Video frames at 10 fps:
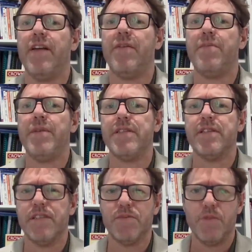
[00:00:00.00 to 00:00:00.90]
other
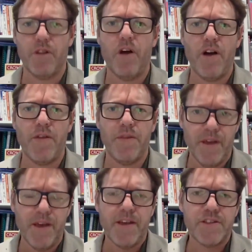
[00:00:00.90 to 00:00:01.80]
businesses rely
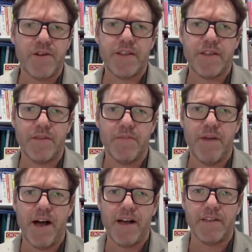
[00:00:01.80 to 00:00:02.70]
on strength of the
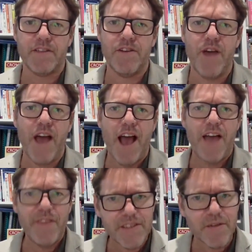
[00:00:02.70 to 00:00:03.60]
market too.
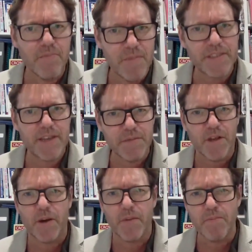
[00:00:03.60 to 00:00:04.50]
And this it
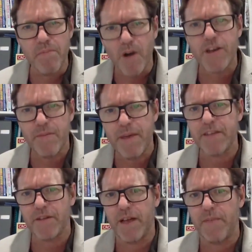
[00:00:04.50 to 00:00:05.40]
seems like a
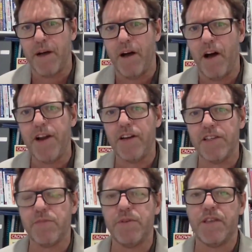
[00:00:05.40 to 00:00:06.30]
monumental number. I
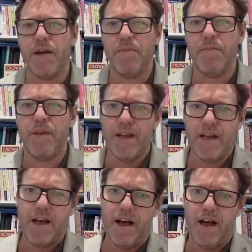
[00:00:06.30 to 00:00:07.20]
noticed with some
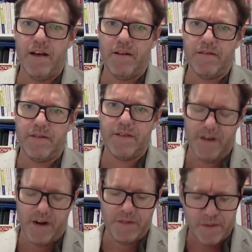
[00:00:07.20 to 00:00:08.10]

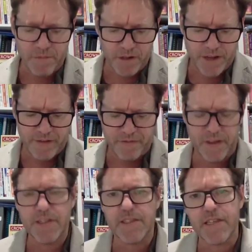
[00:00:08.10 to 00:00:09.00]
with some relief
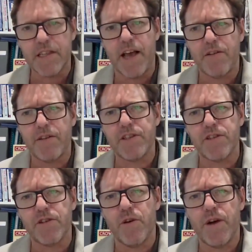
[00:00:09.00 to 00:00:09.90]
that it says later in the
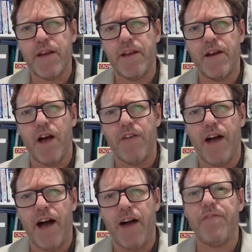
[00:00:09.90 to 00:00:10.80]
story,
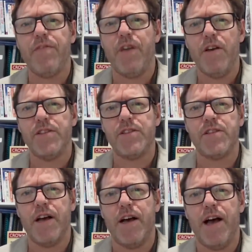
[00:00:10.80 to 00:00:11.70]
over half of
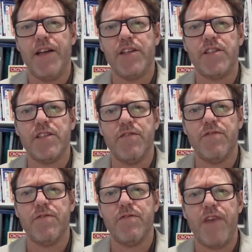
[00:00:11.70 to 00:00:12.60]
those agents
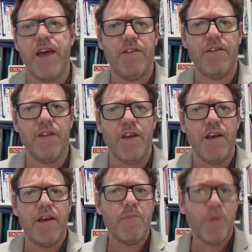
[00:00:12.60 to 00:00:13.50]
have found
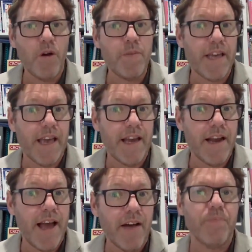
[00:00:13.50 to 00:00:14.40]
employment
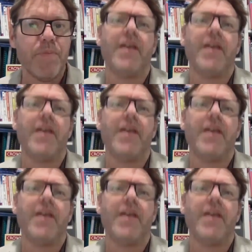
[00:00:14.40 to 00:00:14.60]
again now,